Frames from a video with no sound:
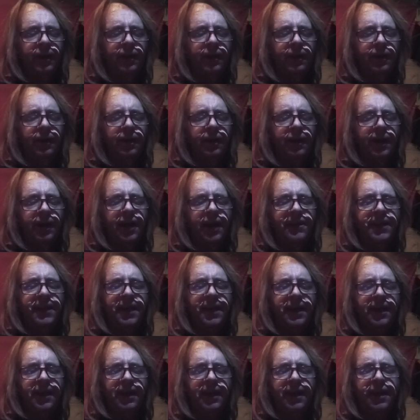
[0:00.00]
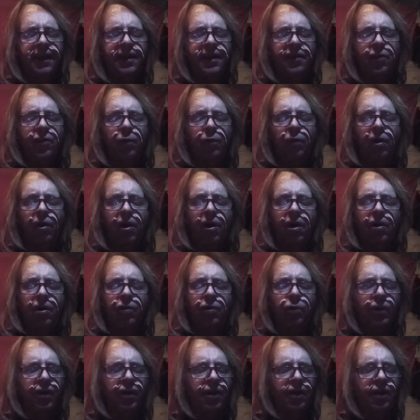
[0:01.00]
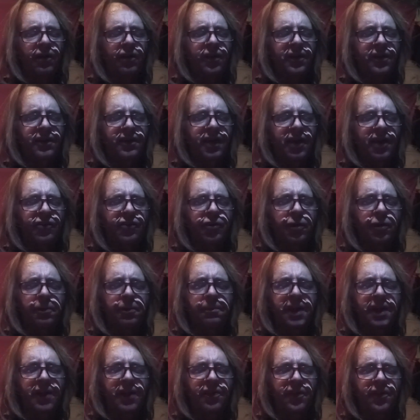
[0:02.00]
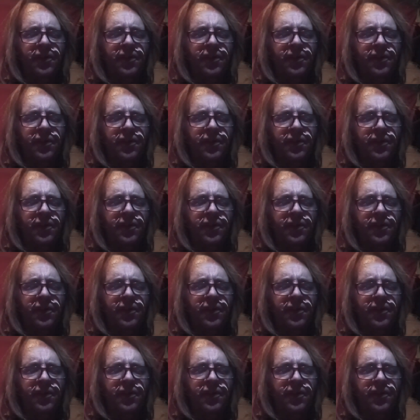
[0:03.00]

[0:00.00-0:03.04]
At the end of the walk, where the desert met the